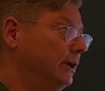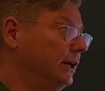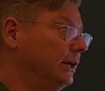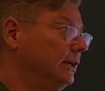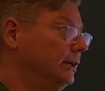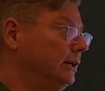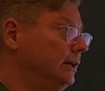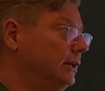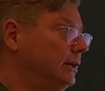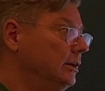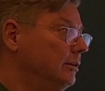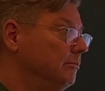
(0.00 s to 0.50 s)
way,
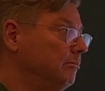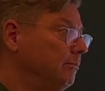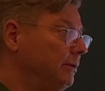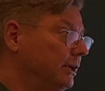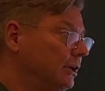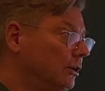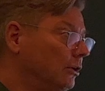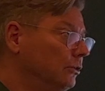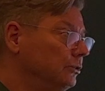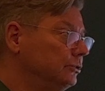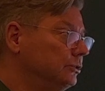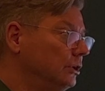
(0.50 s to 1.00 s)

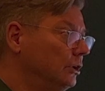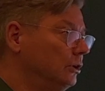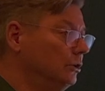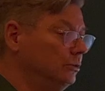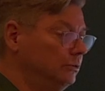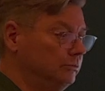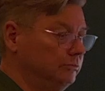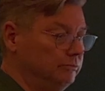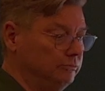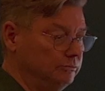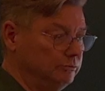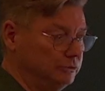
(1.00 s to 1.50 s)
but
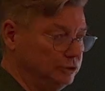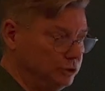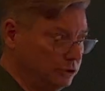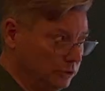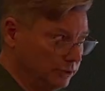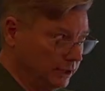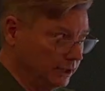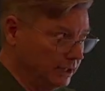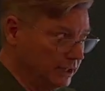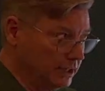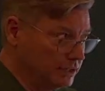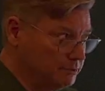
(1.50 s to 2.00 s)
also
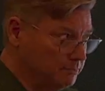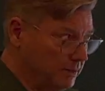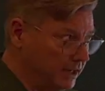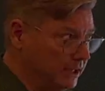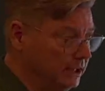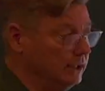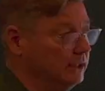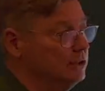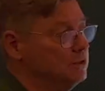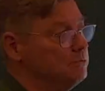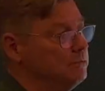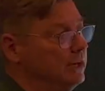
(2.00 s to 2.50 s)
during
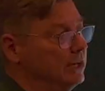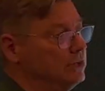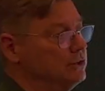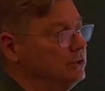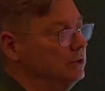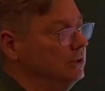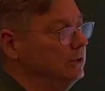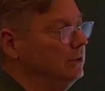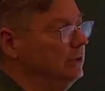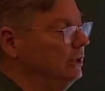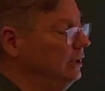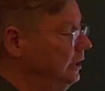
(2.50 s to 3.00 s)

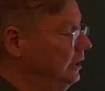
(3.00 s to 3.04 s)
inspection.